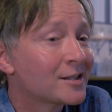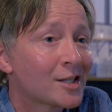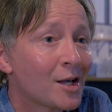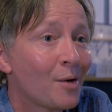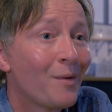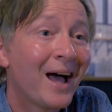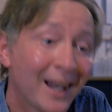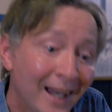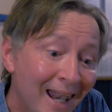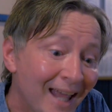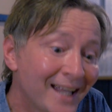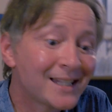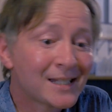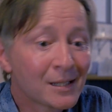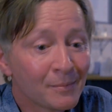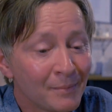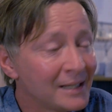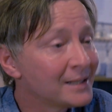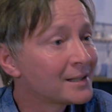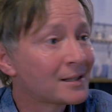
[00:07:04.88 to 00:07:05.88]
so I like
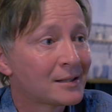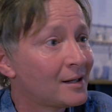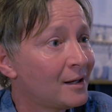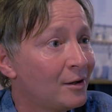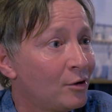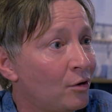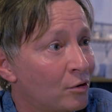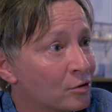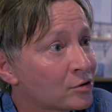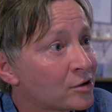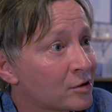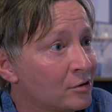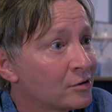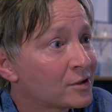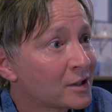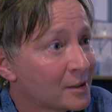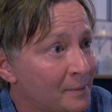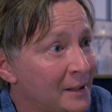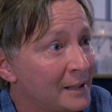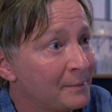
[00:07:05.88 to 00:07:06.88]
to meet all
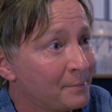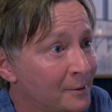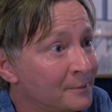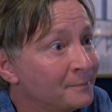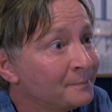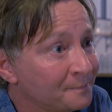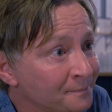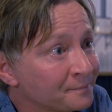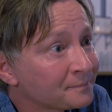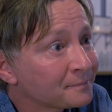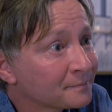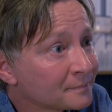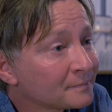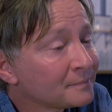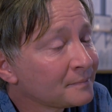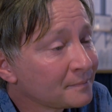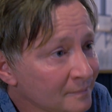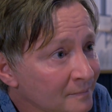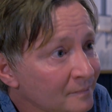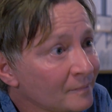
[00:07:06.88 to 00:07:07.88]
sorts of people it was